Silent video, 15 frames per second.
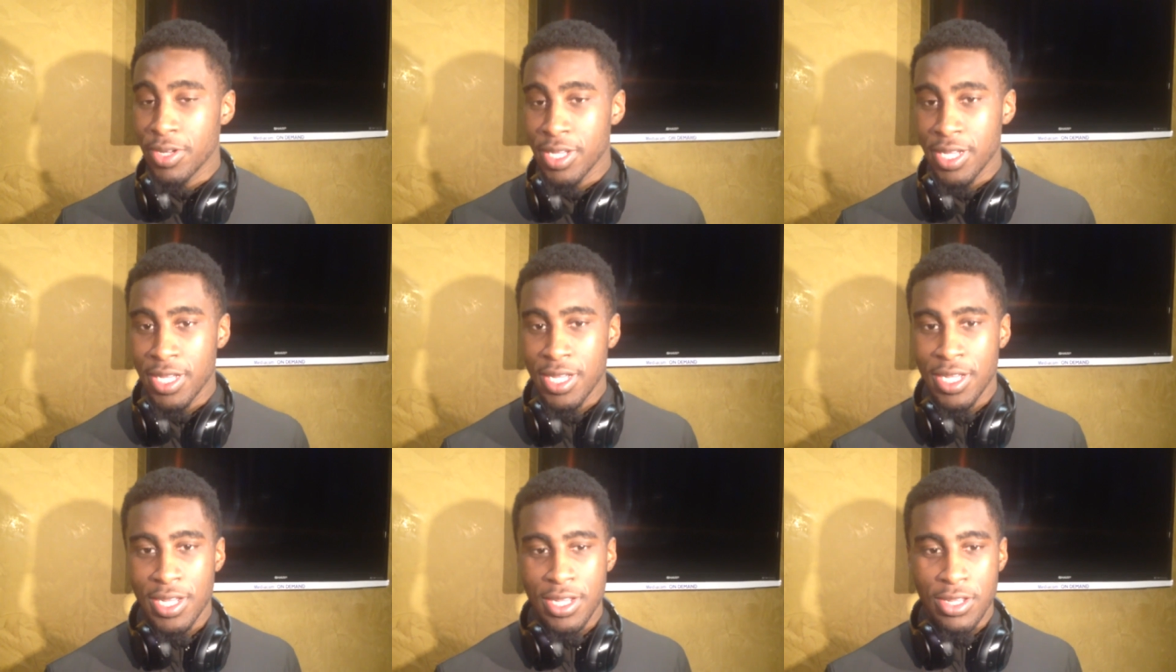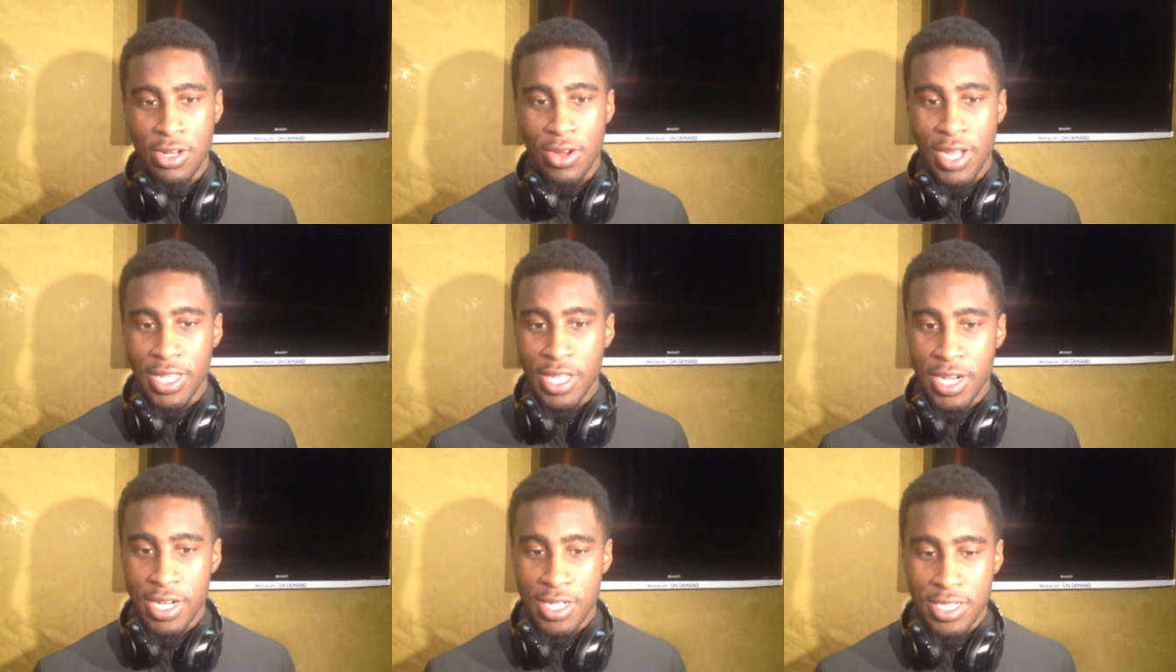it, you know, at the
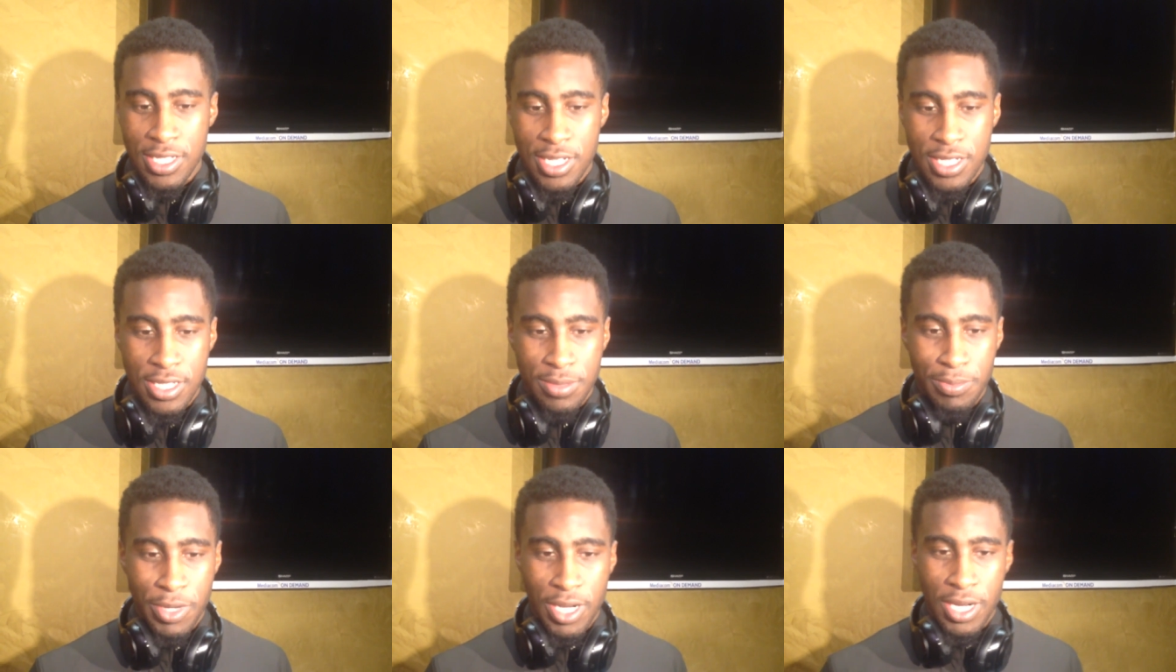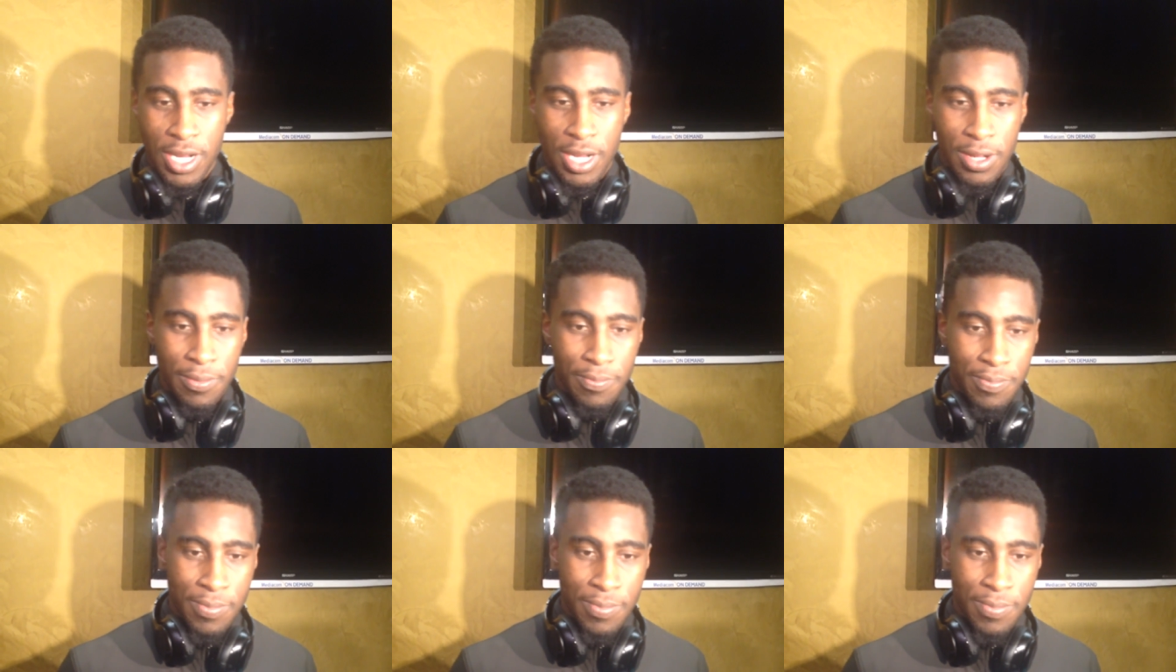end of the season. But um,